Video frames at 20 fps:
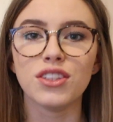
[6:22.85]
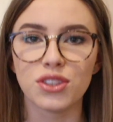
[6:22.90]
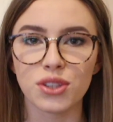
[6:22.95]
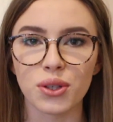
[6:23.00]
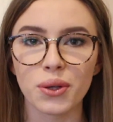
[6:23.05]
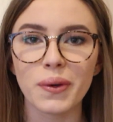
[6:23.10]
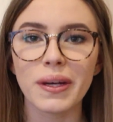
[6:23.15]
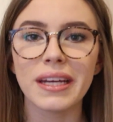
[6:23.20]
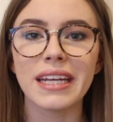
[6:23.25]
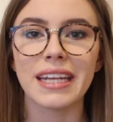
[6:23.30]

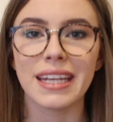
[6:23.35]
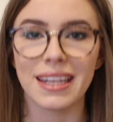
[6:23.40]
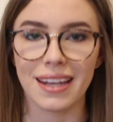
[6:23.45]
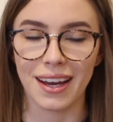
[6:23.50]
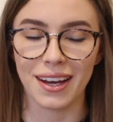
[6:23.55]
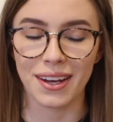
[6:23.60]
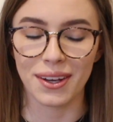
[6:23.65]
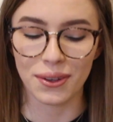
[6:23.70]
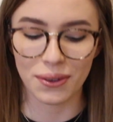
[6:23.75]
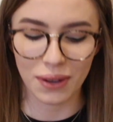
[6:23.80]
do it
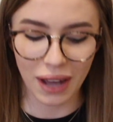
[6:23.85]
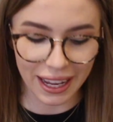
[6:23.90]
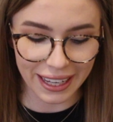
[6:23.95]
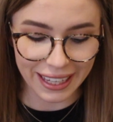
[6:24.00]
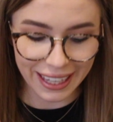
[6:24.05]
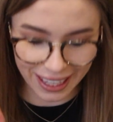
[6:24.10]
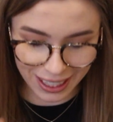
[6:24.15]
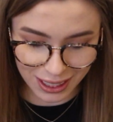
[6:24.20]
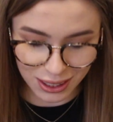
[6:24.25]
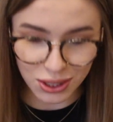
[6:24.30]
now. I
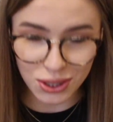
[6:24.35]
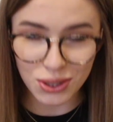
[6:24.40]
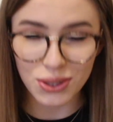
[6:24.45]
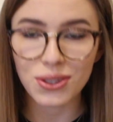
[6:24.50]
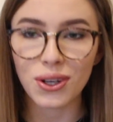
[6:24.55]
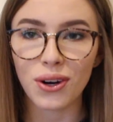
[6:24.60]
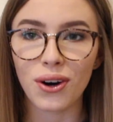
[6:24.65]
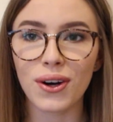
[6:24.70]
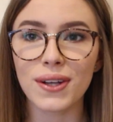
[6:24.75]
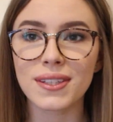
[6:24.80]
kid you
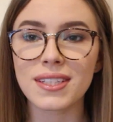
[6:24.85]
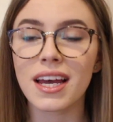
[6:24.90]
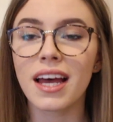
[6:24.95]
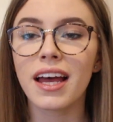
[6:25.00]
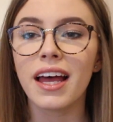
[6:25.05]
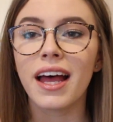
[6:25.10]
not.